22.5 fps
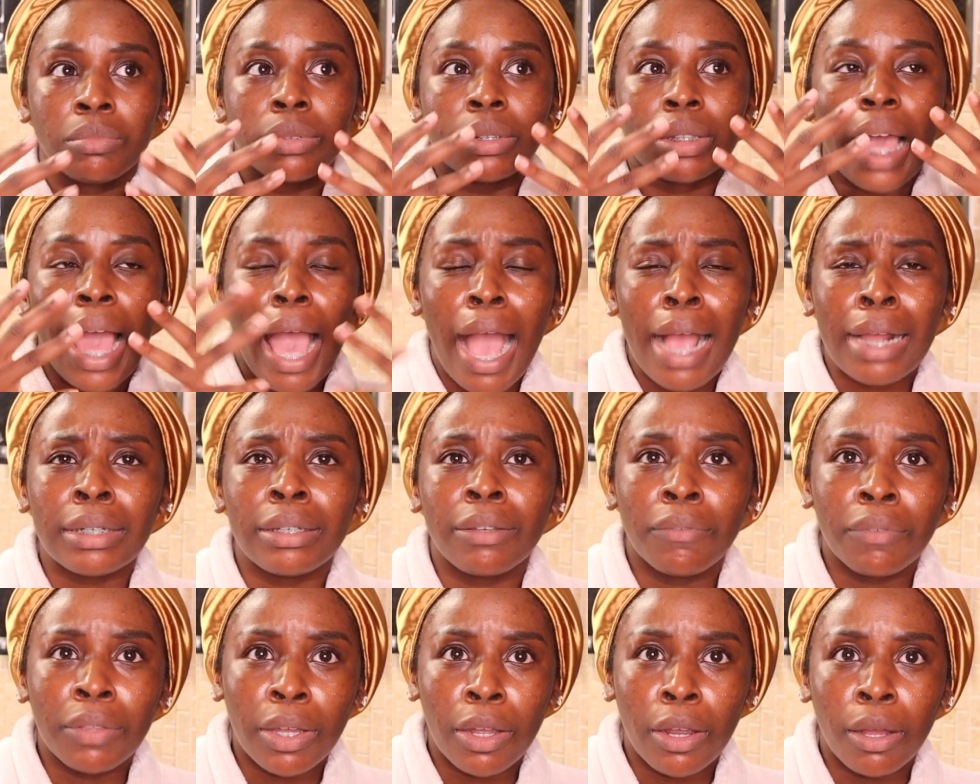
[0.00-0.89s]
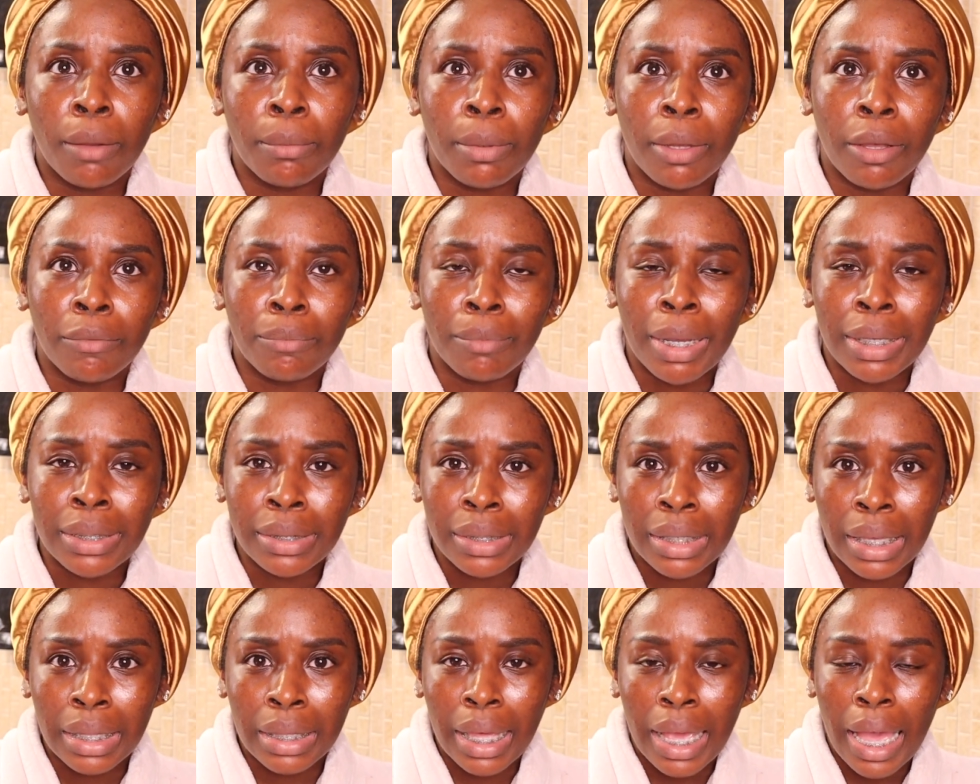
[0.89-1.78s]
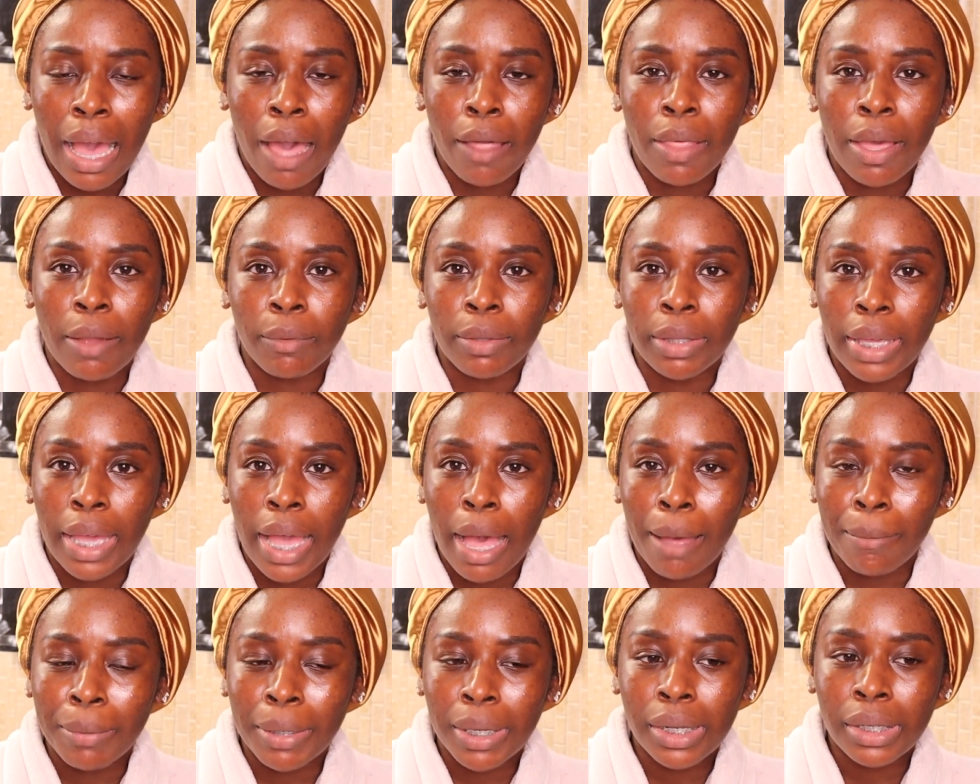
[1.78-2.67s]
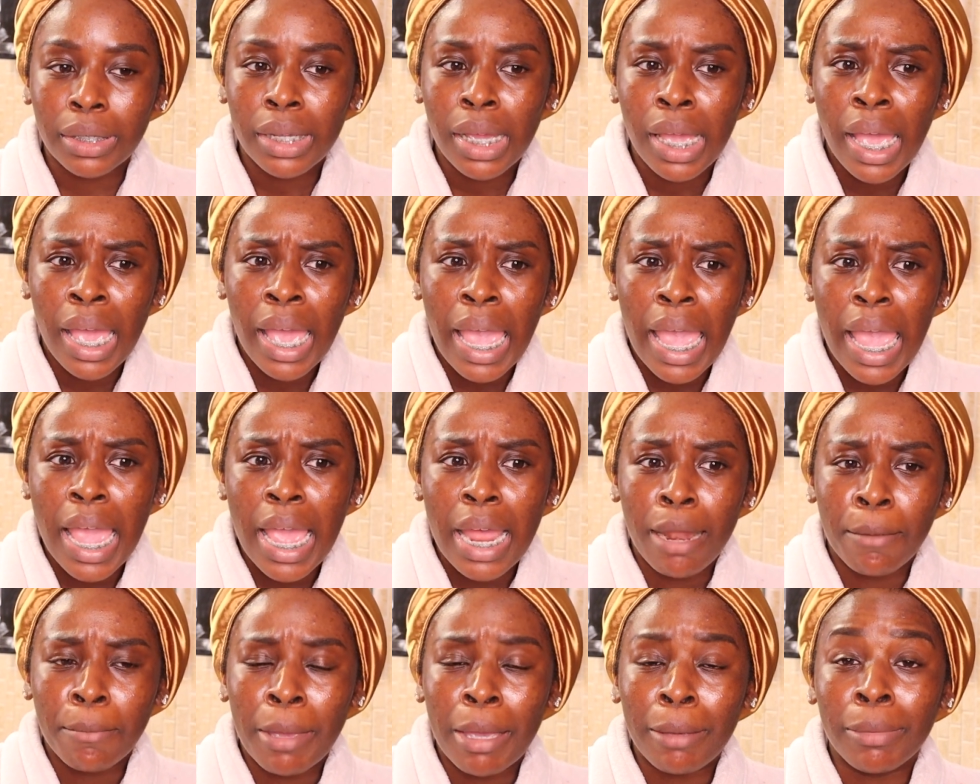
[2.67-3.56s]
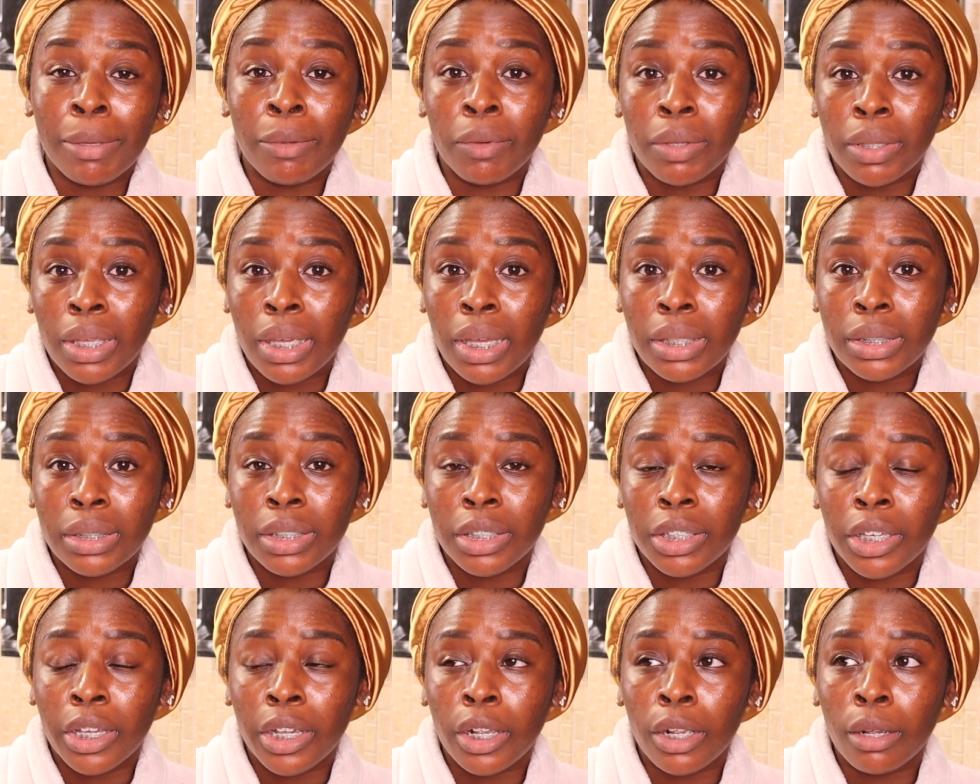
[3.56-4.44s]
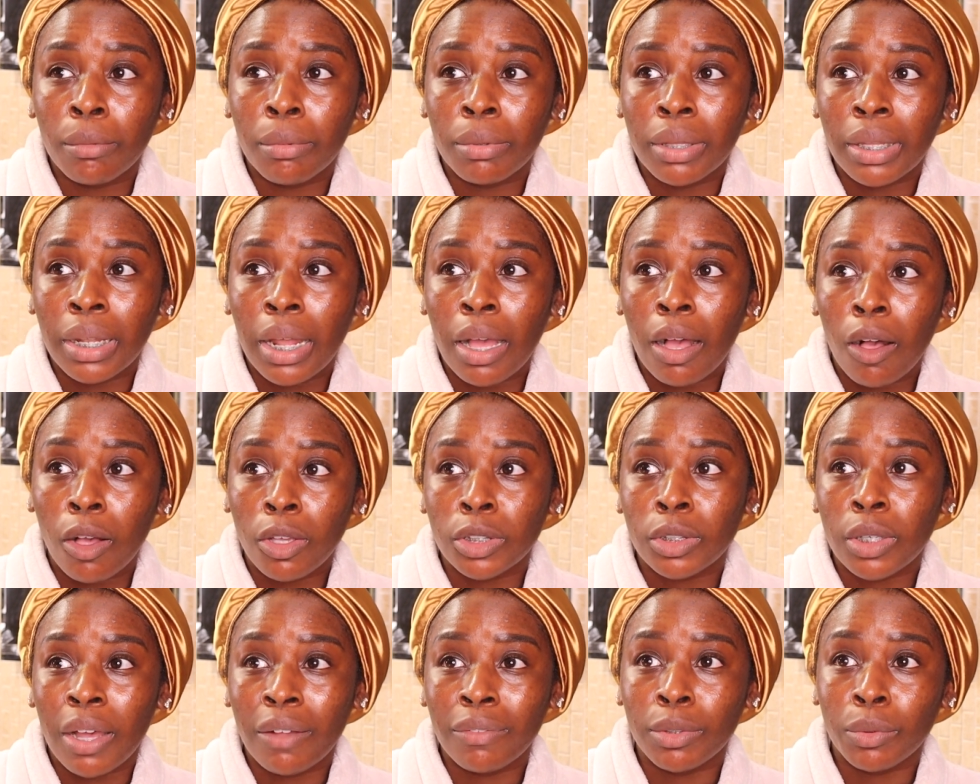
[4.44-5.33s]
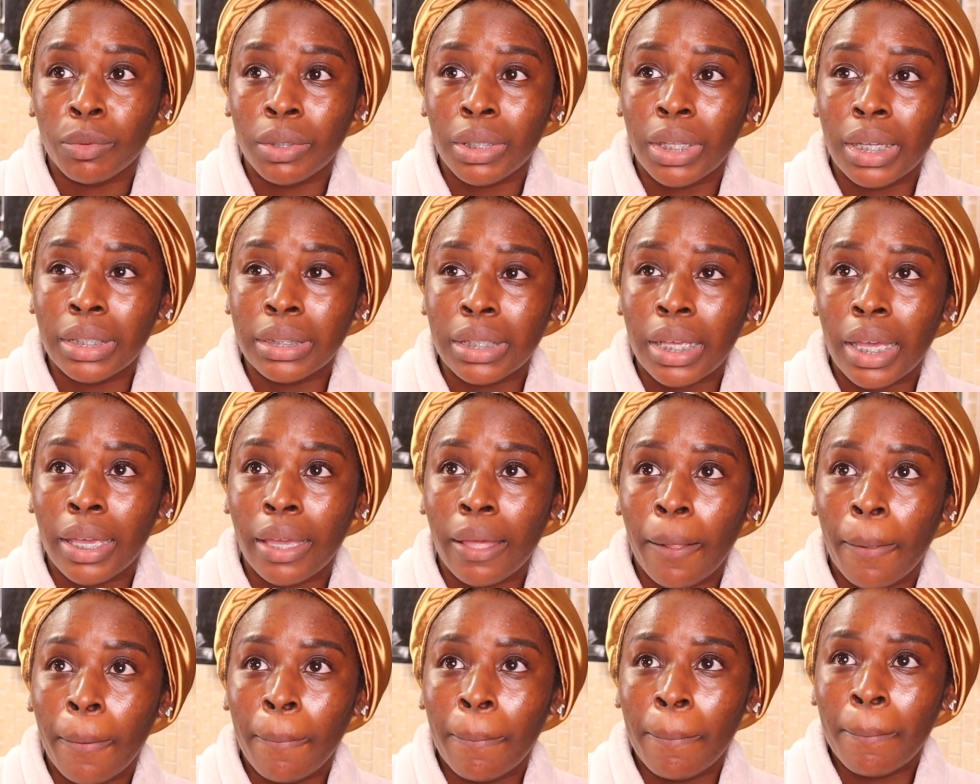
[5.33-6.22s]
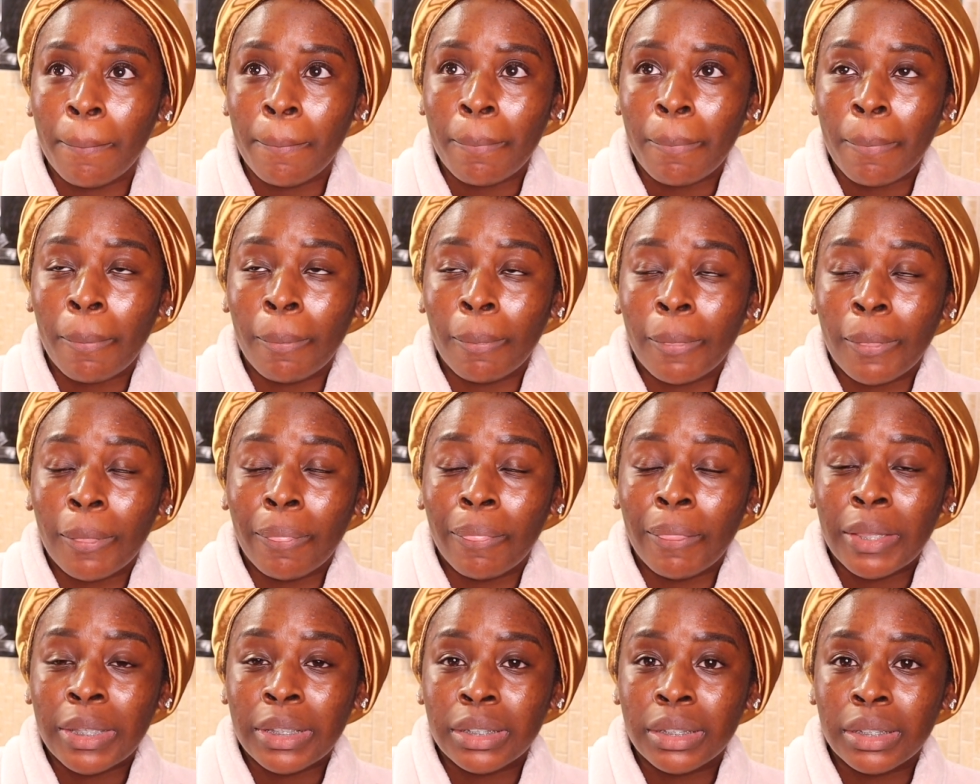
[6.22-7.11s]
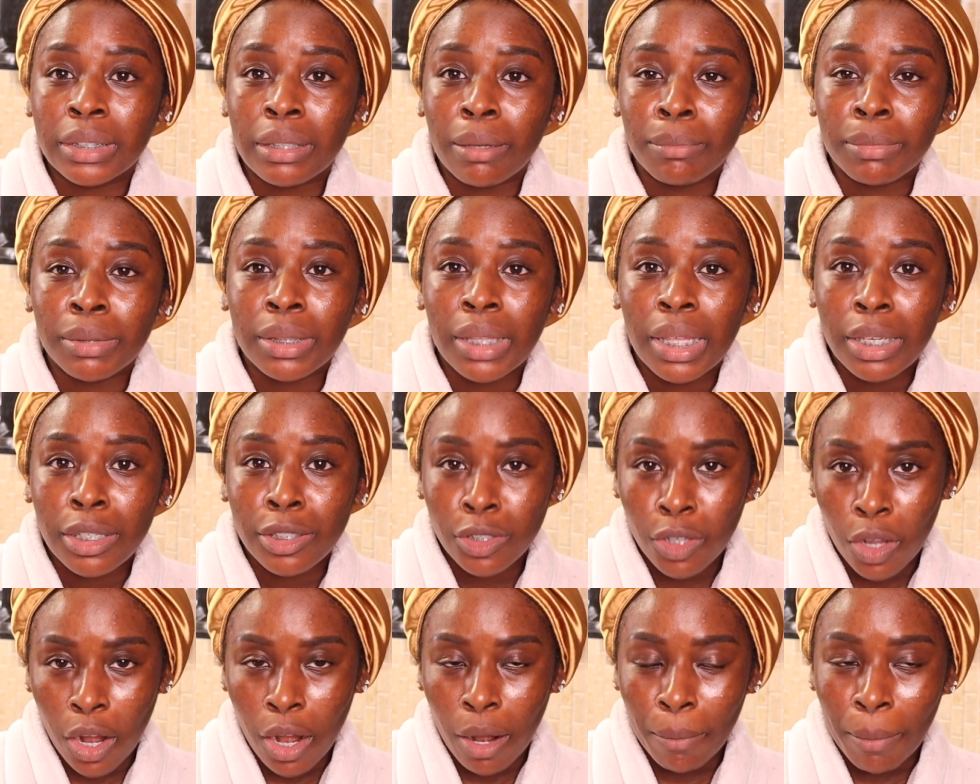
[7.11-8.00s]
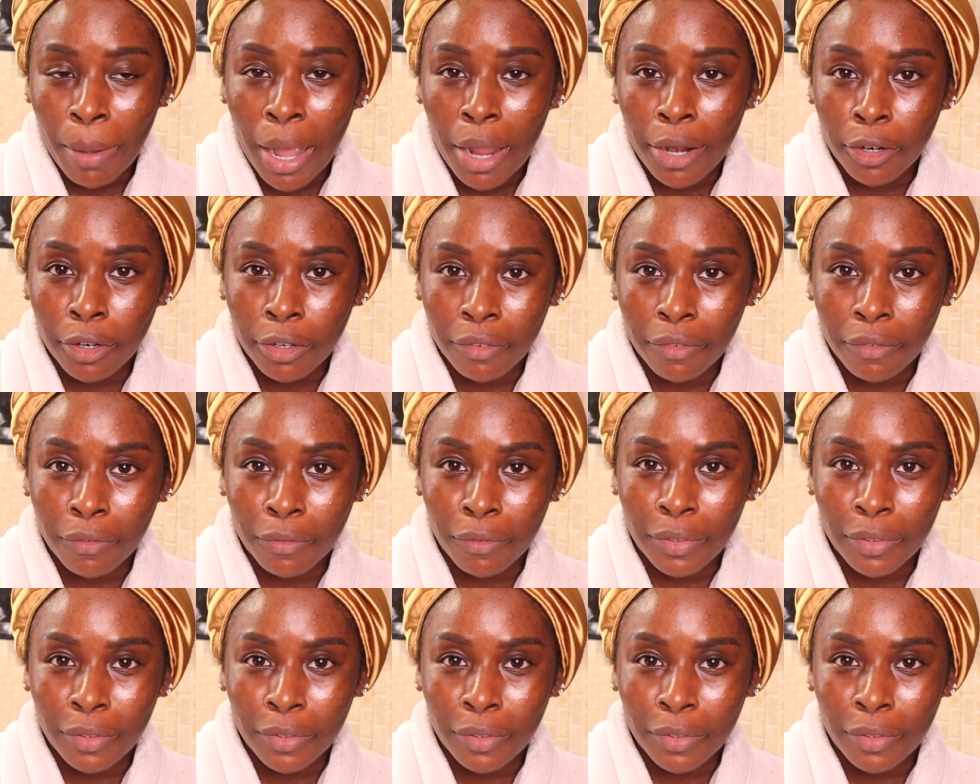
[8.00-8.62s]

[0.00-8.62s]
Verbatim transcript: the acne flare-up of my skin, like how that really happened, and it made me really insecure. But then I also have to realize like some things are a part of